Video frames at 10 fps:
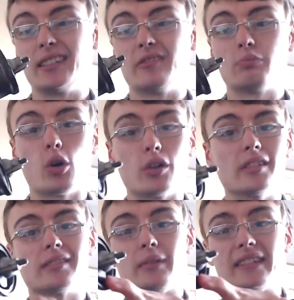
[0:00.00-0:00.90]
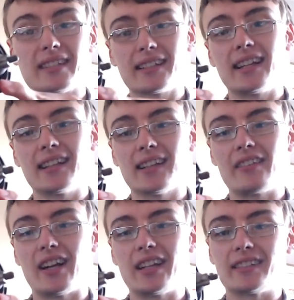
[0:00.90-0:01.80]
kind of pointless me selling it
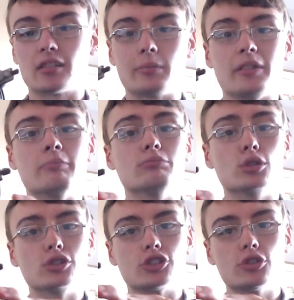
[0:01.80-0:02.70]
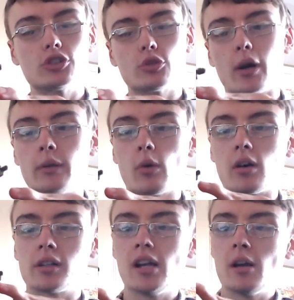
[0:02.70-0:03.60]
like that. It's not going to be much good to
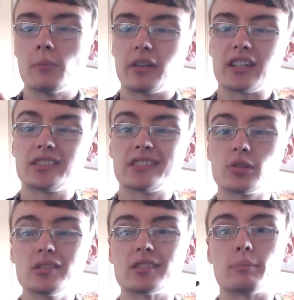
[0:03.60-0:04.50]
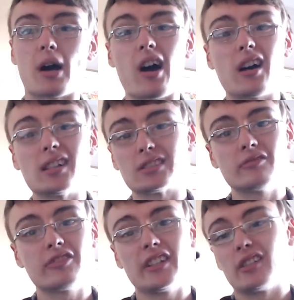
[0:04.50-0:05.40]
anyone. But if I can source a part or
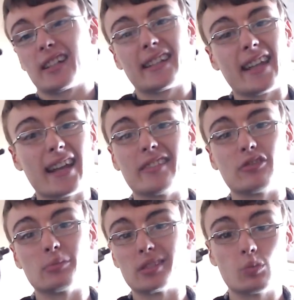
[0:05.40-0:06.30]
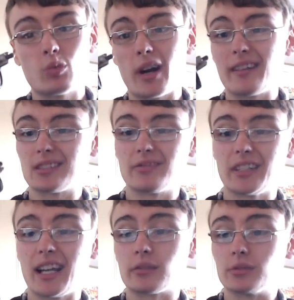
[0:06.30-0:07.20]
something, or I can get it from somewhere or
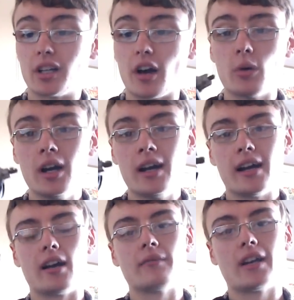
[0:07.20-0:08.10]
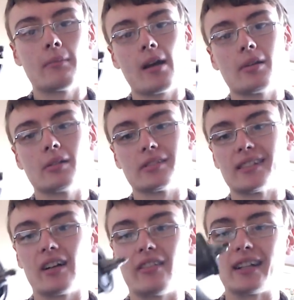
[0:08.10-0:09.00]
something, I don't know, um, then I might be able to
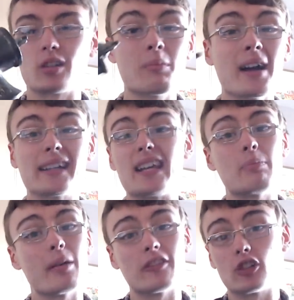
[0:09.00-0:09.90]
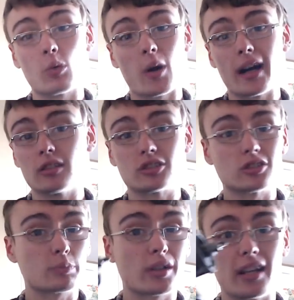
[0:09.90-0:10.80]
sell that. So I might keep it for a while,
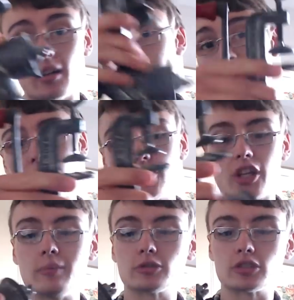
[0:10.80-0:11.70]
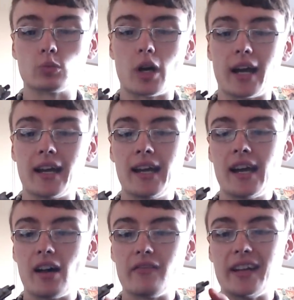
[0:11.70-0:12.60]
just put it in a pile of shame somewhere,
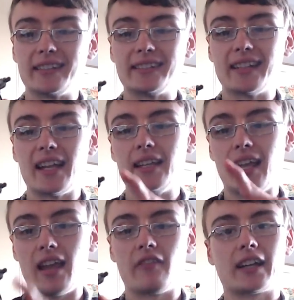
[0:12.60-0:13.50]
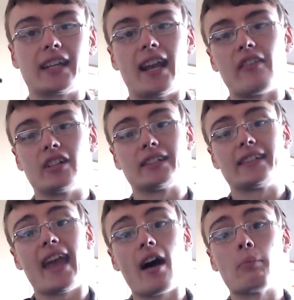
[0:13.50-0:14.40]
and then see if I can ever
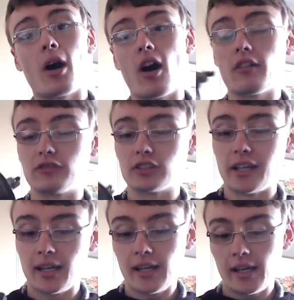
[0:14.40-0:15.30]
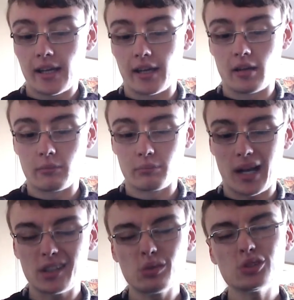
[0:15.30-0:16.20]
get a part for it. Um,
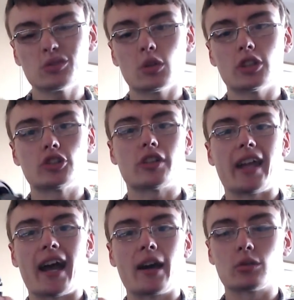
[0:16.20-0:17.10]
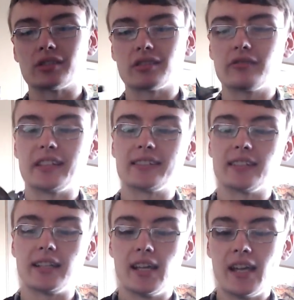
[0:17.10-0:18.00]
but I don't just want to chuck it out because
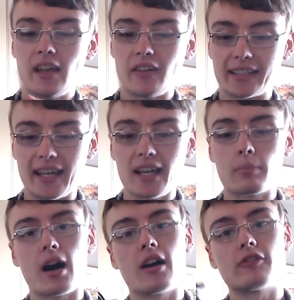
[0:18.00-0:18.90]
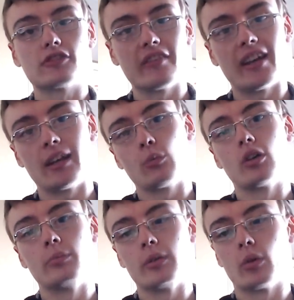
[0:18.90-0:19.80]
obviously if I can get a part for it then it
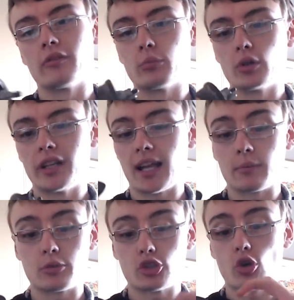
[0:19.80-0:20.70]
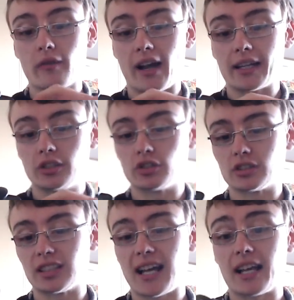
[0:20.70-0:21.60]
will be worth money and I'm sure that I can
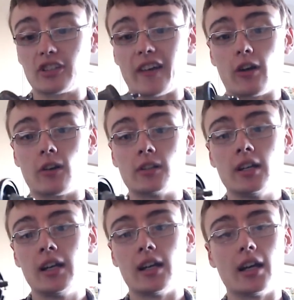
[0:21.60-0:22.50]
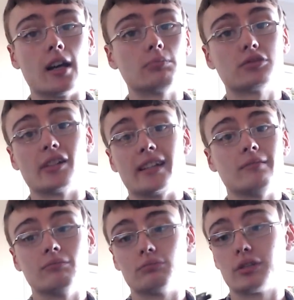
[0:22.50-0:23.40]
just attach that on uh,
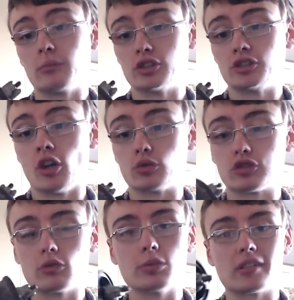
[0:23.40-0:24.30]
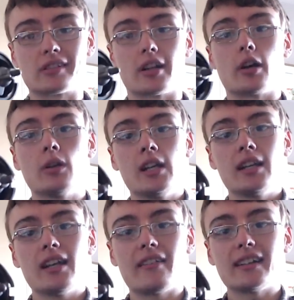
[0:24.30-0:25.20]
pretty pretty much no trouble. So
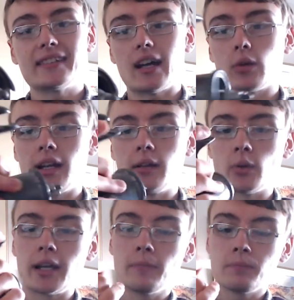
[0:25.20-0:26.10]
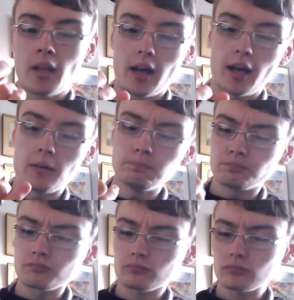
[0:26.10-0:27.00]
yeah that's that one anyway.
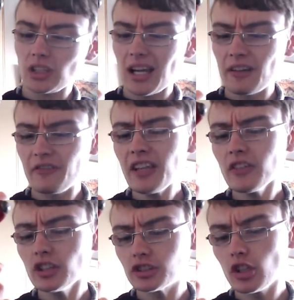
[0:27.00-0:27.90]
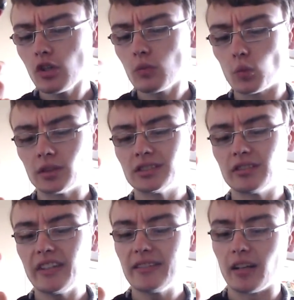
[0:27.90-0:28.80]
Um, I think that certain
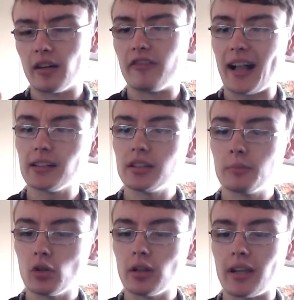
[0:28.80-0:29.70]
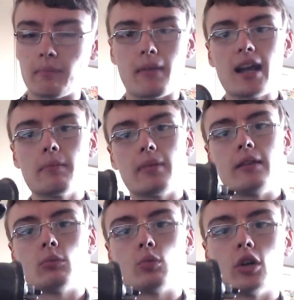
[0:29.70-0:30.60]
ones of these are valuable. It might
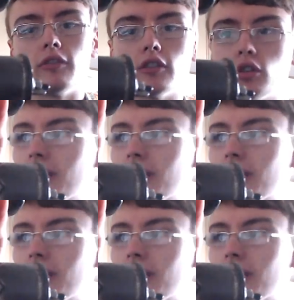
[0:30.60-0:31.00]
be worth